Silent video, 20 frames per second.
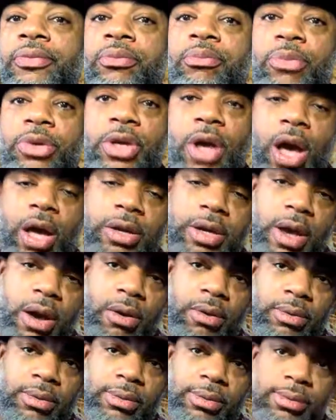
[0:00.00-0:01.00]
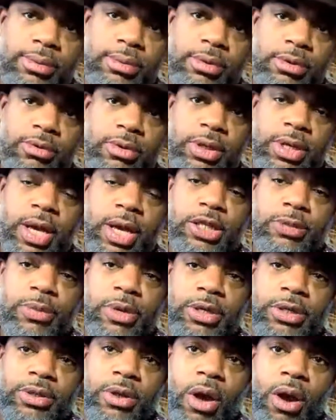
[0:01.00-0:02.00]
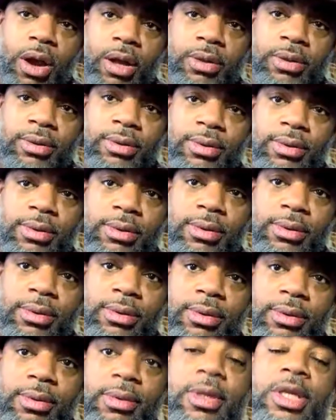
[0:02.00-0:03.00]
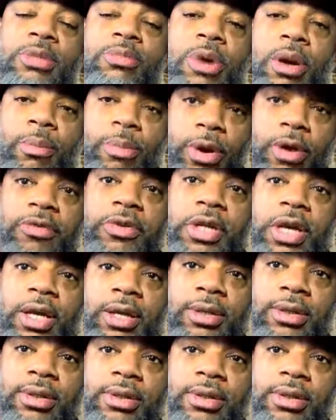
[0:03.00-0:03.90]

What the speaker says: But y'all know when next month starts, it's my birthday